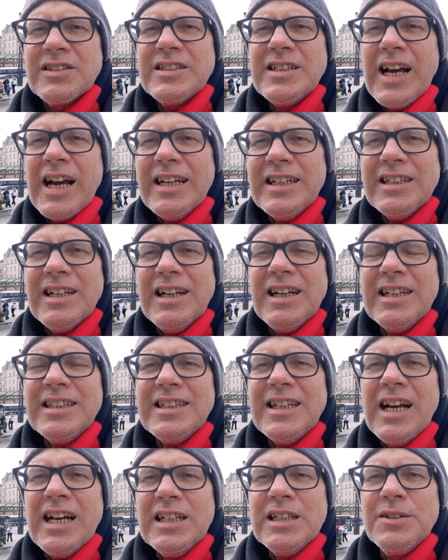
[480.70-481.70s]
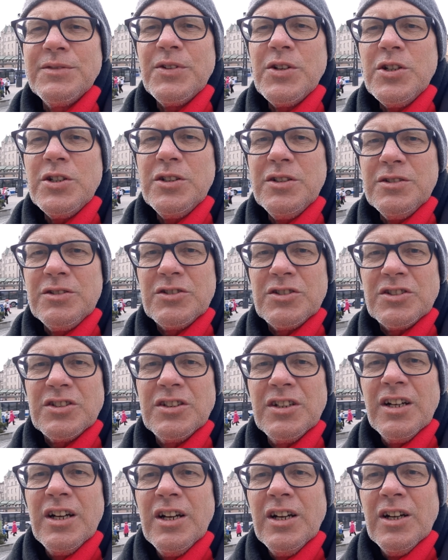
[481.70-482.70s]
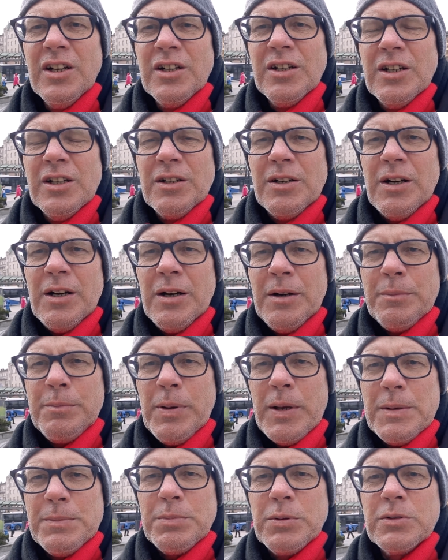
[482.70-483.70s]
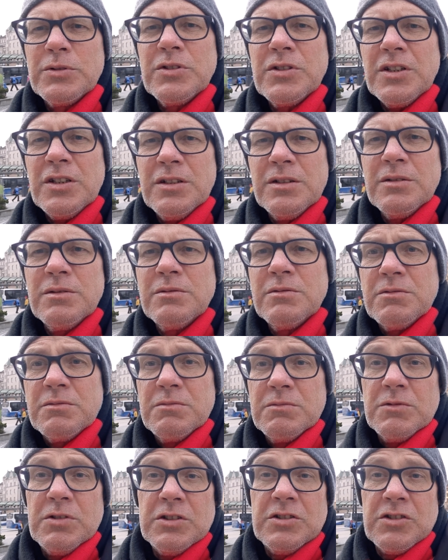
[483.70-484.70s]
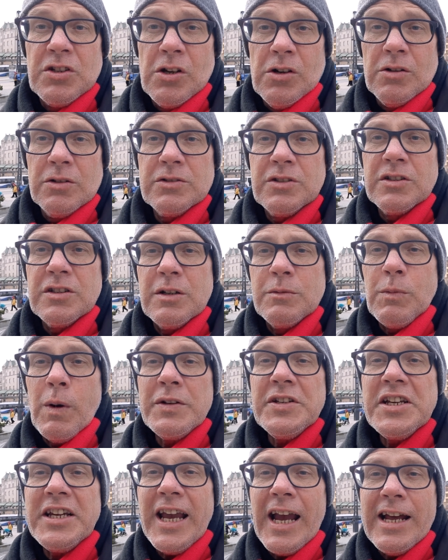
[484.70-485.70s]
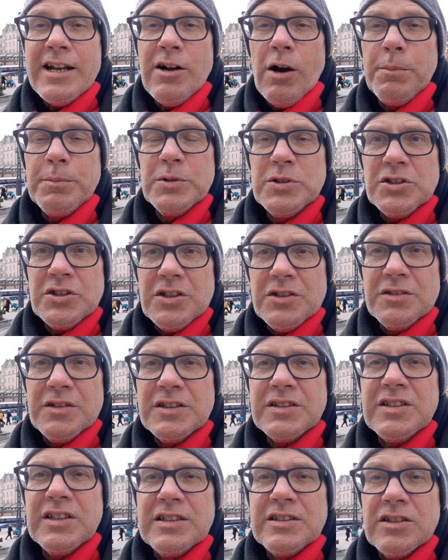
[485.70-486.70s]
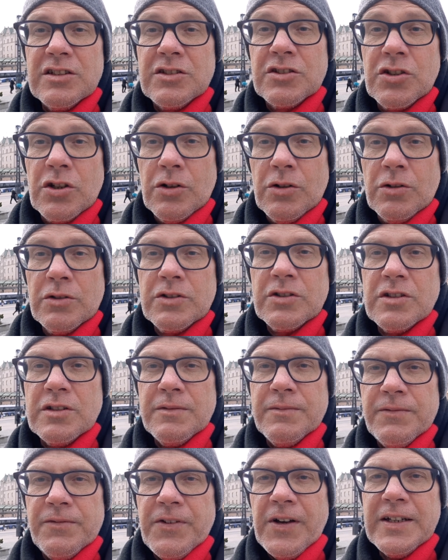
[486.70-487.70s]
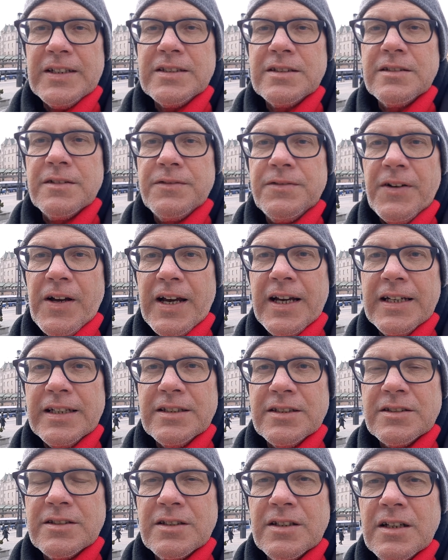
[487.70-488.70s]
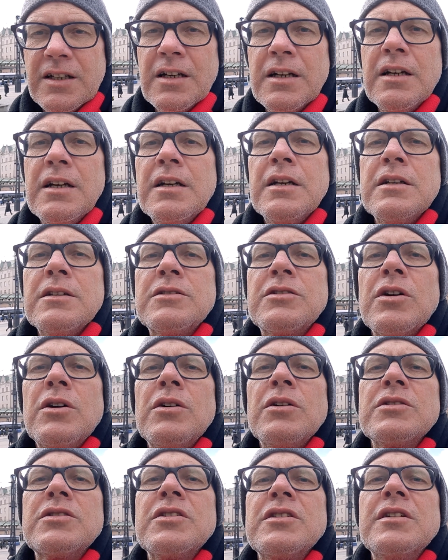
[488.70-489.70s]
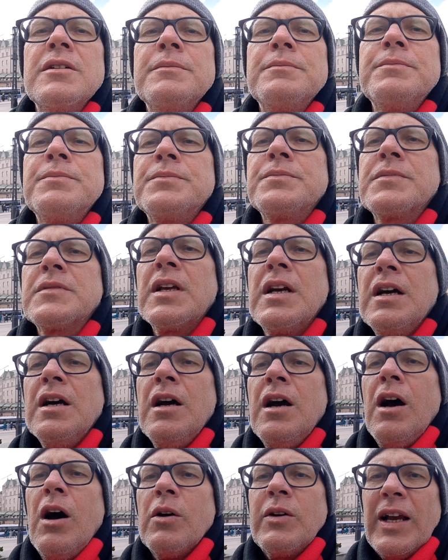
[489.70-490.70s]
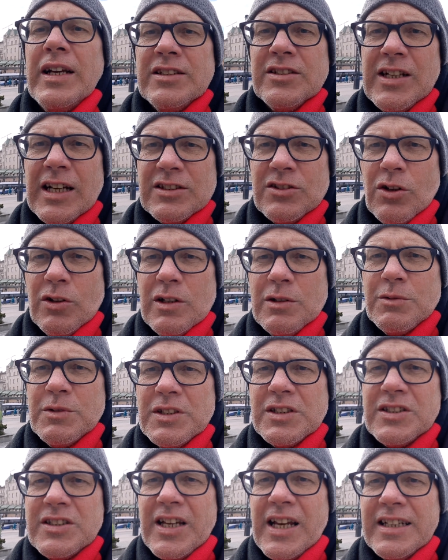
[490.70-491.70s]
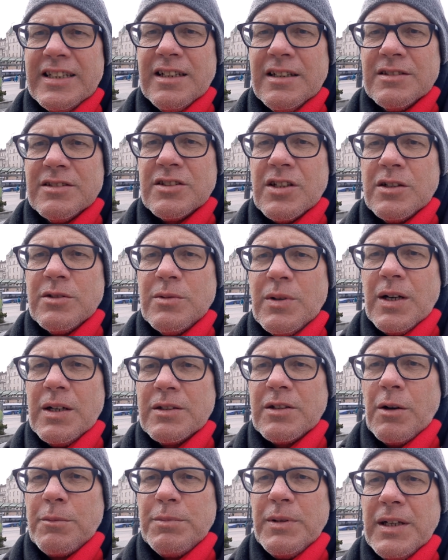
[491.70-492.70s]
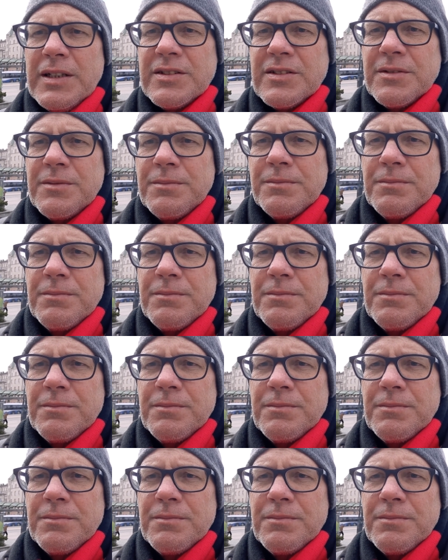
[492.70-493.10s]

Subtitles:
and I kind of urge people to talk to them when you get an opportunity to talk to them face to face. Talk to them. Okay, so that's all I want to say. So God bless.